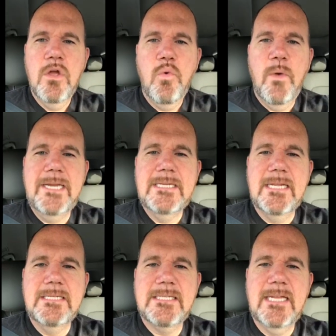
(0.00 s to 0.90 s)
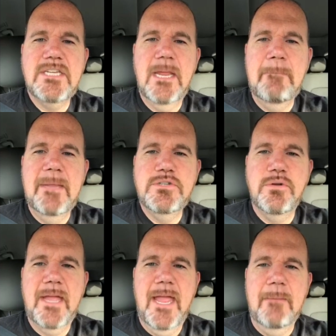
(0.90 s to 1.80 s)
Weight is such a
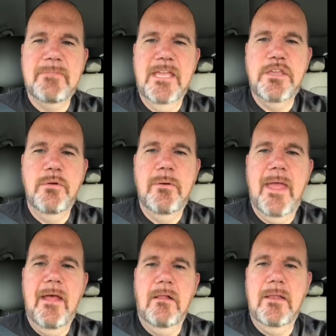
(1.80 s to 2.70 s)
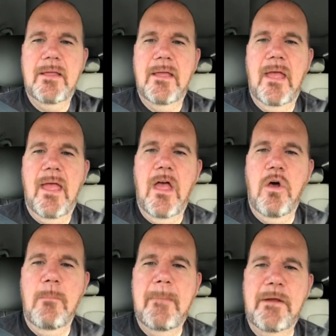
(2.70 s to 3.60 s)
mental game. Thank you, L.
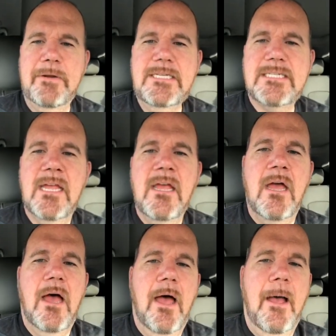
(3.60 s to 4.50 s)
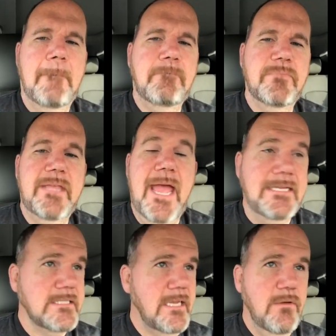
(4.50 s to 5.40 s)
L. Merritt. Um,
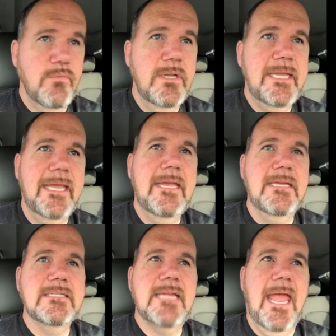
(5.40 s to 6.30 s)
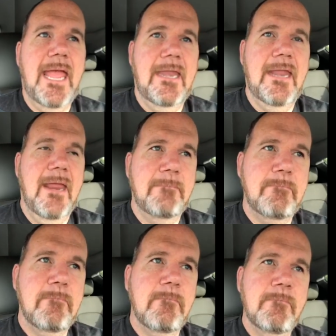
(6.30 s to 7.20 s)
yes, it really is. And, and
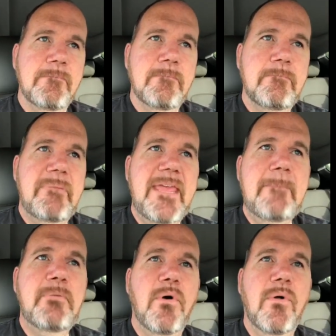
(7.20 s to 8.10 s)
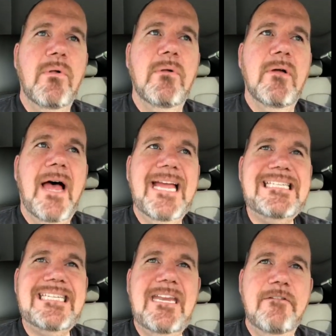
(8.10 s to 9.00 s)
people
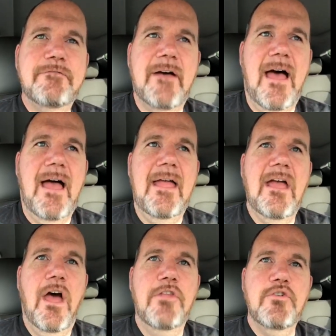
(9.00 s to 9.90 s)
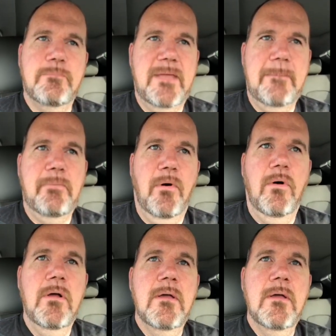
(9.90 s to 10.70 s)
identify other people